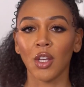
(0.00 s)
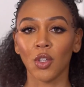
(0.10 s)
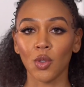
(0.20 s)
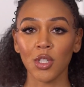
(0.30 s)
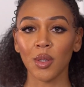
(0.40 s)

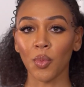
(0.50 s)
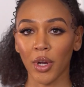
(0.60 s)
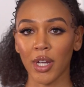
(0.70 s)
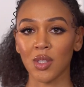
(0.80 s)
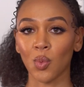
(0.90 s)
Usually
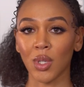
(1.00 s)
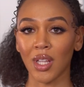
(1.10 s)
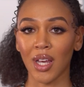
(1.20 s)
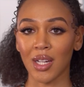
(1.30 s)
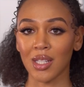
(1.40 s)
brands want
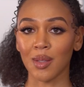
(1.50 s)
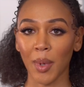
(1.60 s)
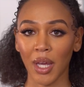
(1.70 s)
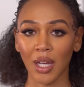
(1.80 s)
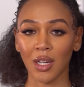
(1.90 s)
the edits
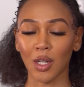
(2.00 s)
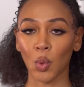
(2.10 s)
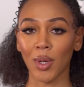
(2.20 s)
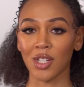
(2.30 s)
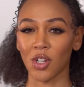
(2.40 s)
made in a
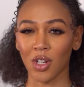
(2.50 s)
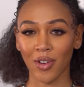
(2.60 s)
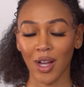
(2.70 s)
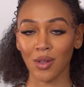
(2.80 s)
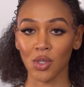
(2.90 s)
quick
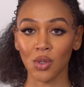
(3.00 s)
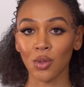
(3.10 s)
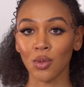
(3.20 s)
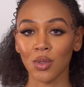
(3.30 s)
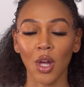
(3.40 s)
turnaround
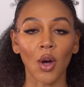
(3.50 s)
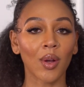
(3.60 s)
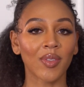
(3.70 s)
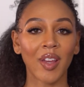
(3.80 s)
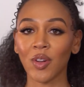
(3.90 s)
too, so
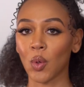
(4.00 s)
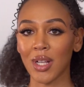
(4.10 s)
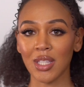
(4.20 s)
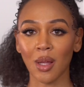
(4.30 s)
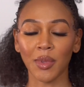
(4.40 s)
if they
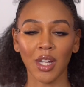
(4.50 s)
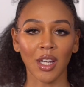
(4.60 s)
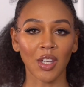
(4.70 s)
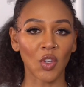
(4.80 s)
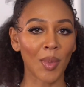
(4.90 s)
request
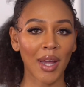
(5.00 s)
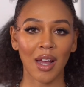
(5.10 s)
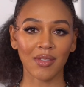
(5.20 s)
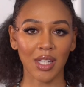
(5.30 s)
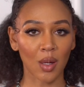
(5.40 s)
something, you might
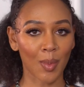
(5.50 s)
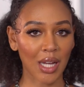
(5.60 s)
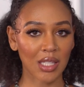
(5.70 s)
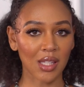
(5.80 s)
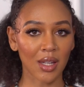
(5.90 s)
have to get it
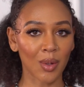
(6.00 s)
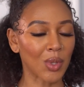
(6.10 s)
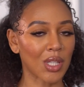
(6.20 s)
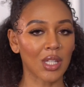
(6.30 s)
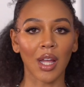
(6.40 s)
back to them
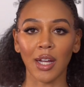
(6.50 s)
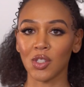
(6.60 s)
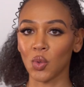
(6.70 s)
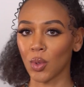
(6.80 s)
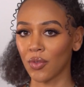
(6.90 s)
within
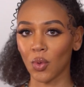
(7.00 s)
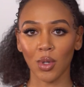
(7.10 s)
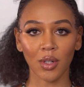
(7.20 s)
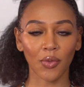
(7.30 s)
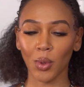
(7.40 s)
like
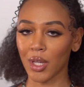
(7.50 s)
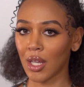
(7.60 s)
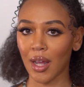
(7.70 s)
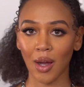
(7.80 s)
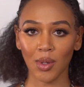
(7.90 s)
24 to
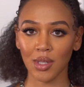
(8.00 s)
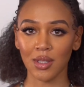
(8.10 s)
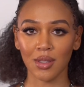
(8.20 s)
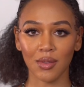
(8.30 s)
48 hours.